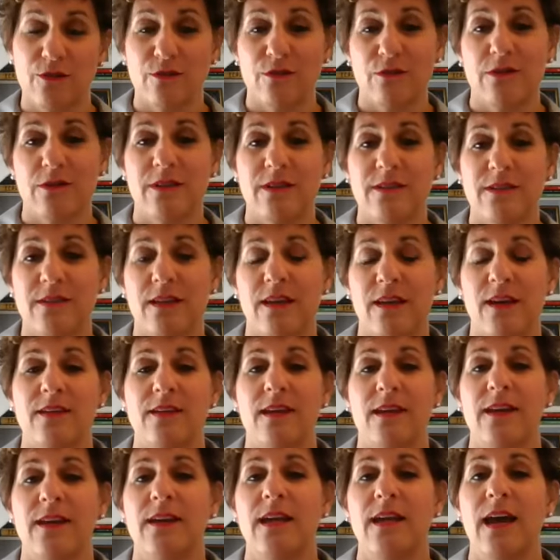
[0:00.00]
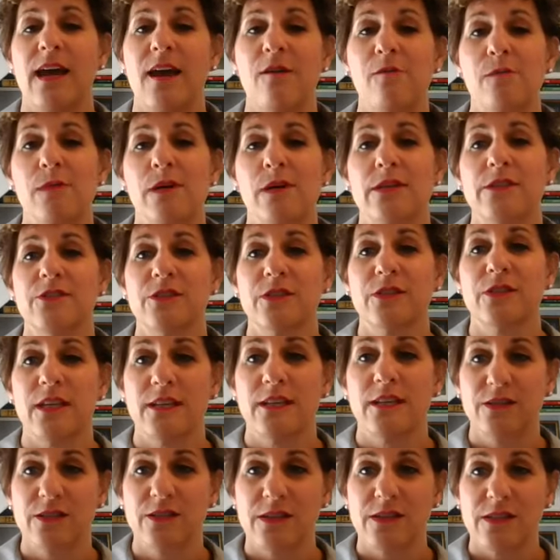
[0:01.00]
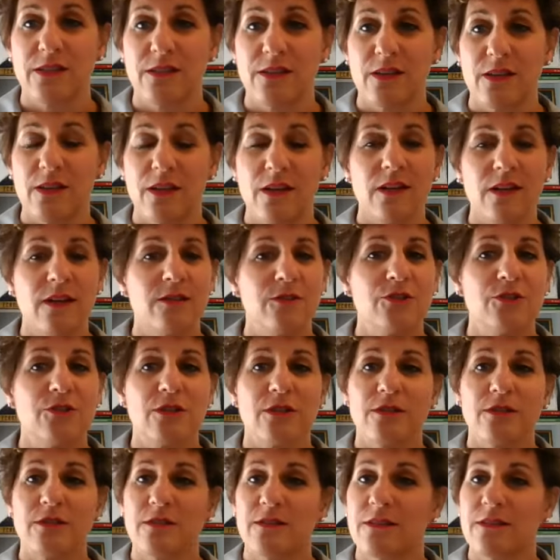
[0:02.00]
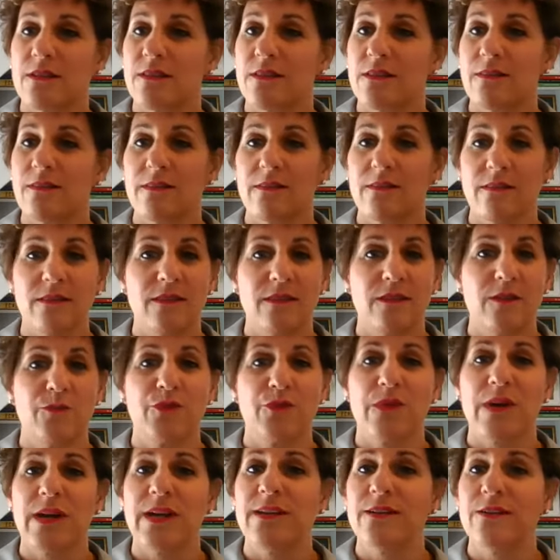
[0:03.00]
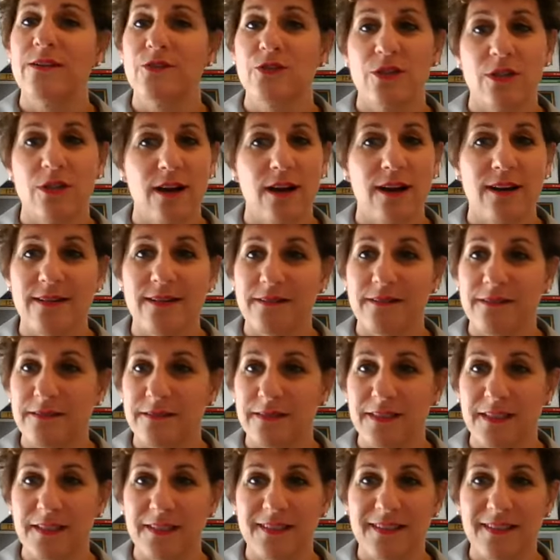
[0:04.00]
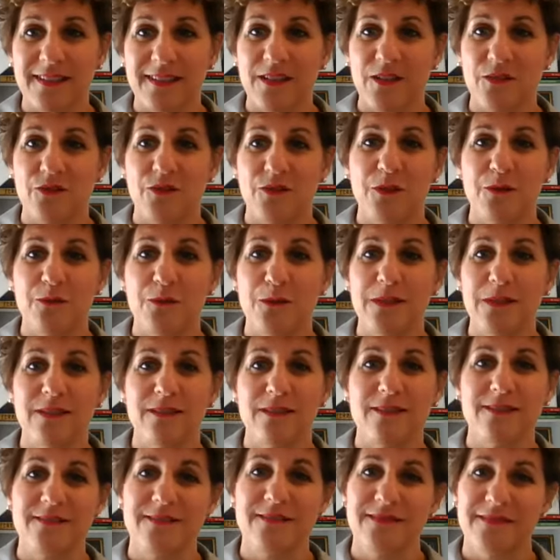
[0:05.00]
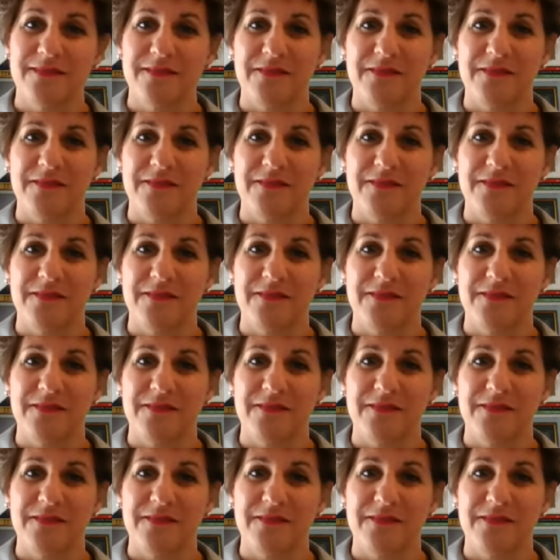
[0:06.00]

stories, Ed, and how much is just the brainchild, if you will?